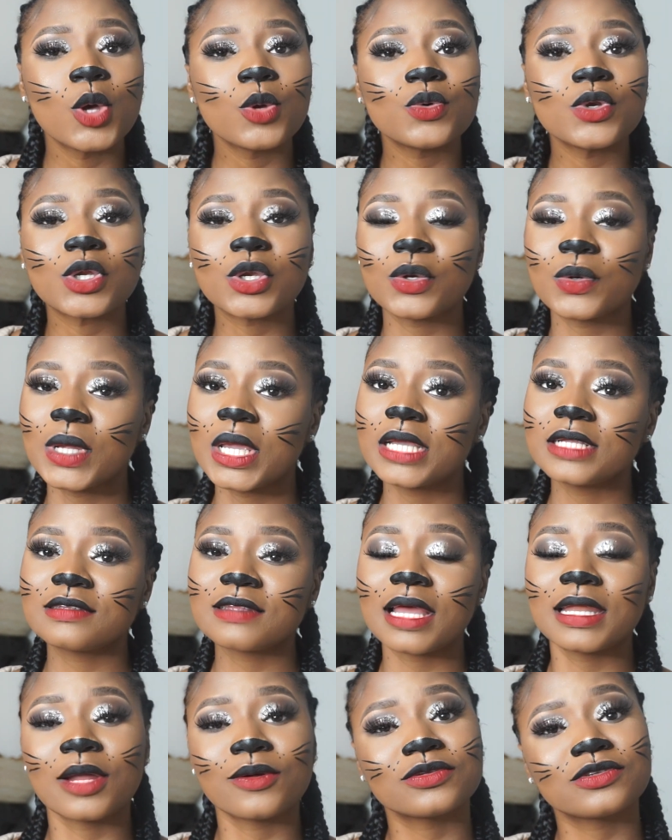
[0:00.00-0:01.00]

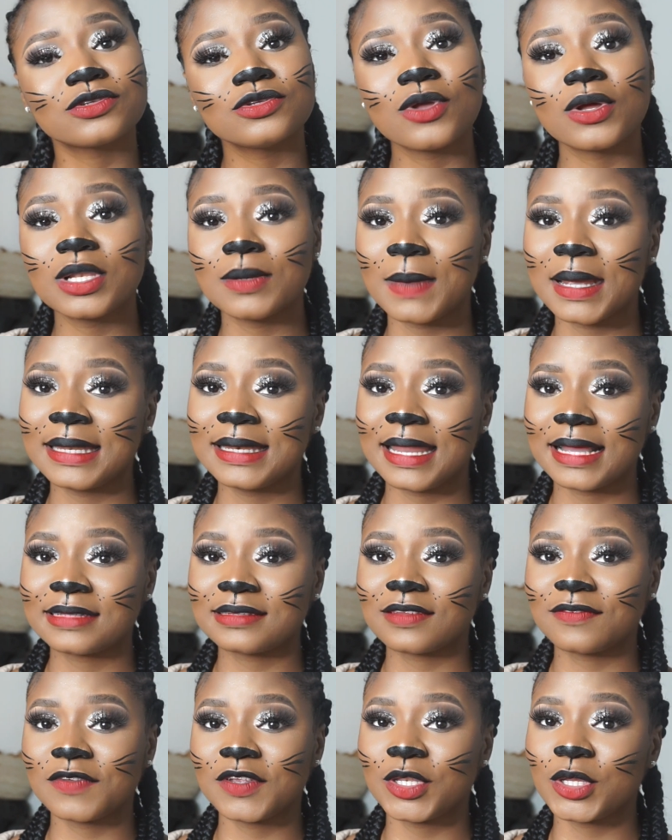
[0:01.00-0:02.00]
Recreate, and I'll see you all in my
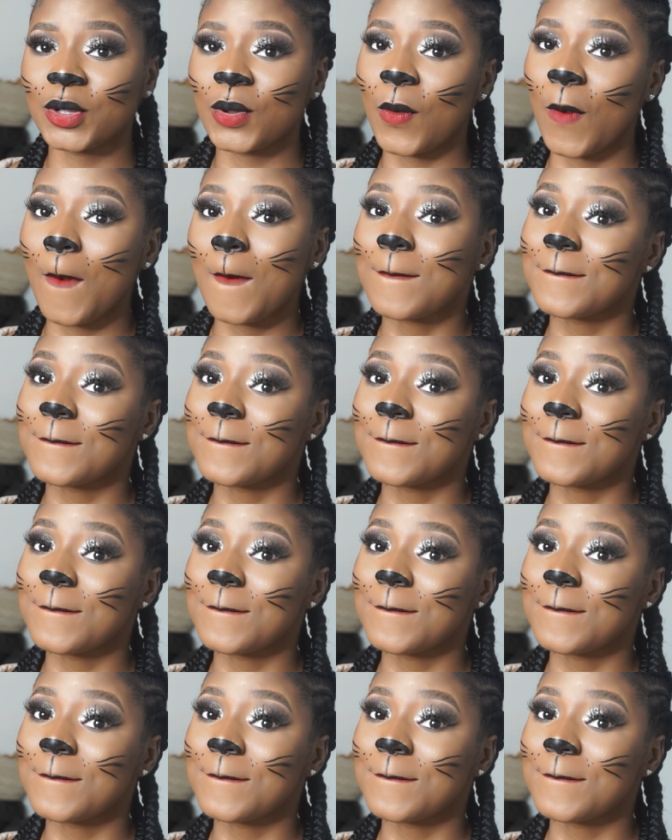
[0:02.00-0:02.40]
next video.